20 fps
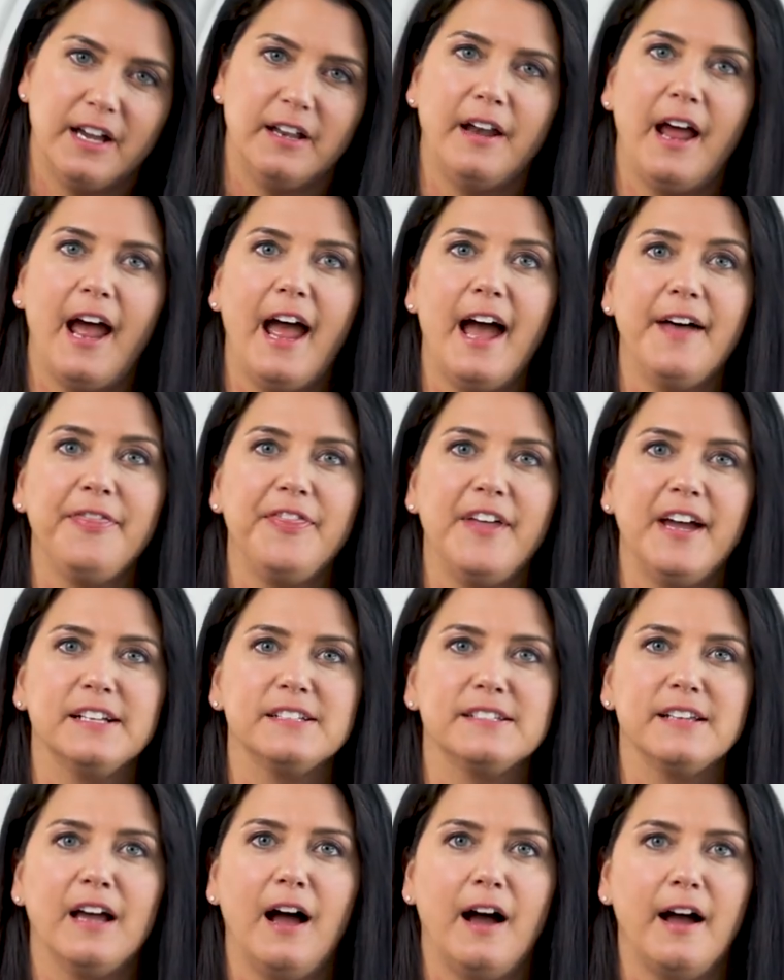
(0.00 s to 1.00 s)
and at
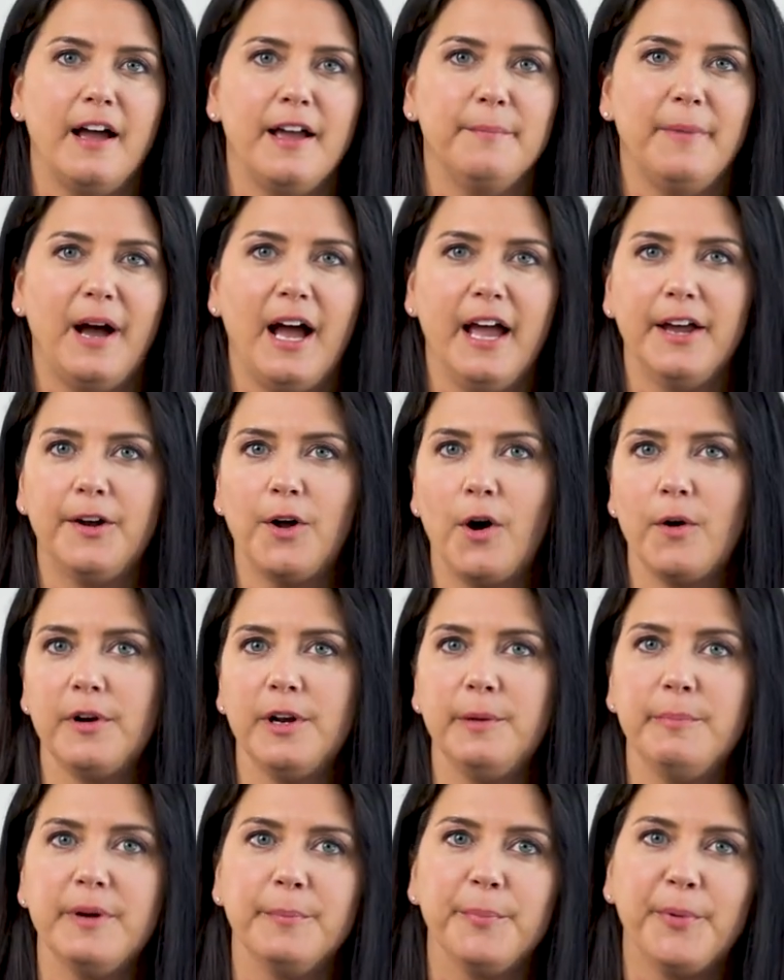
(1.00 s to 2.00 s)
that time I had
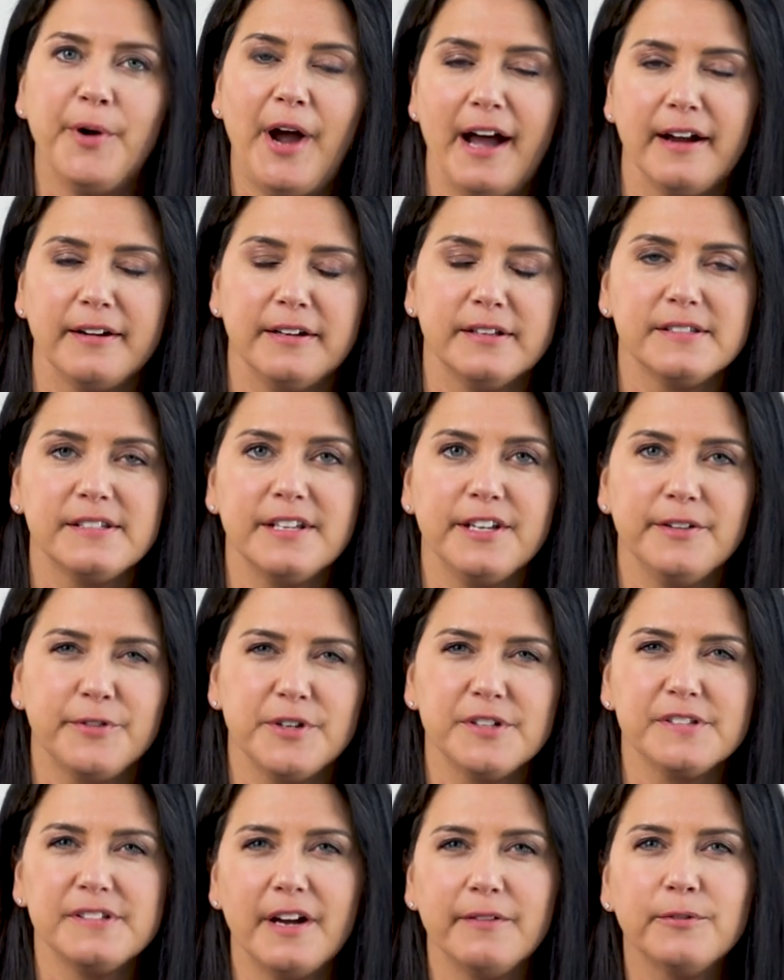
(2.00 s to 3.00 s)
already been practicing
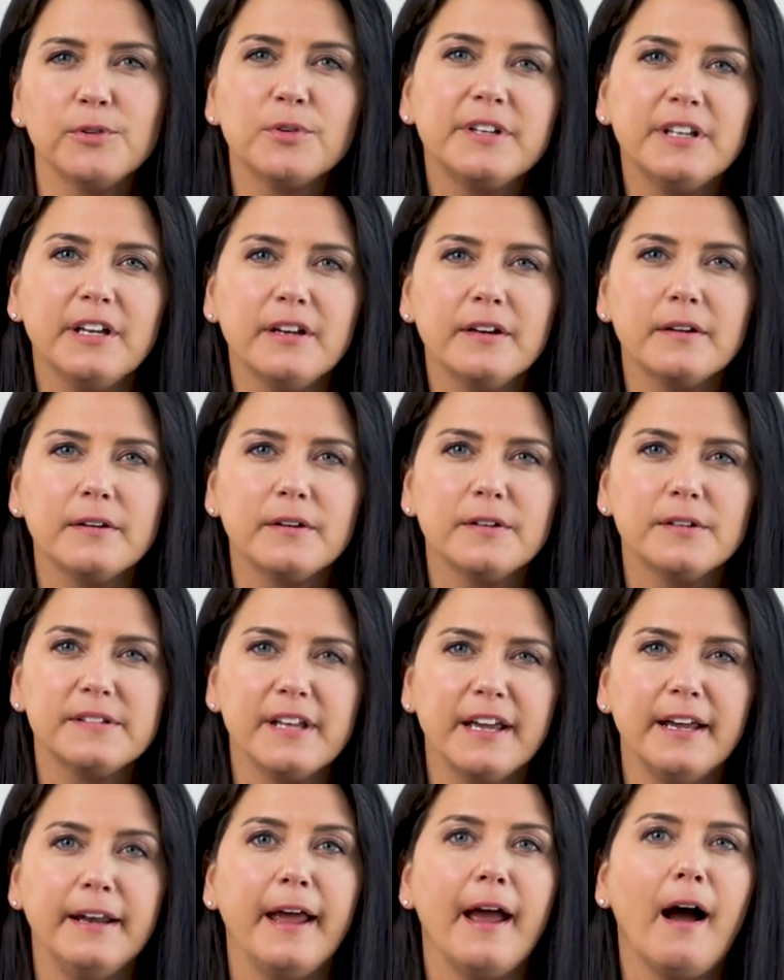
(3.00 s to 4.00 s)
for several years
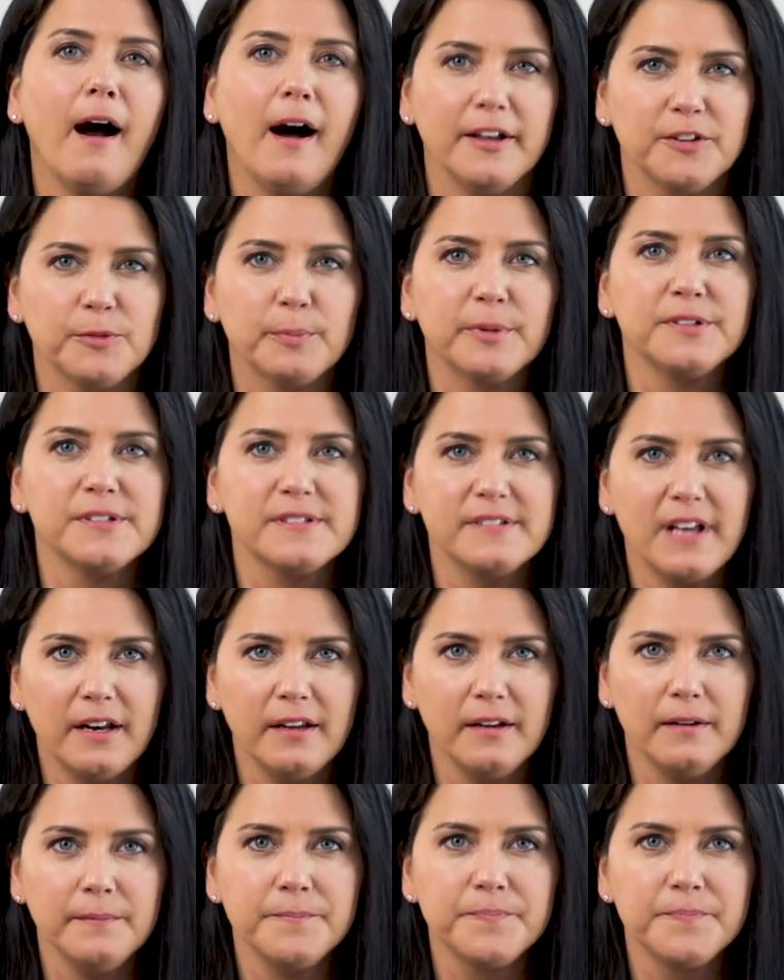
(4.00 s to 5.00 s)
in a hospital setting,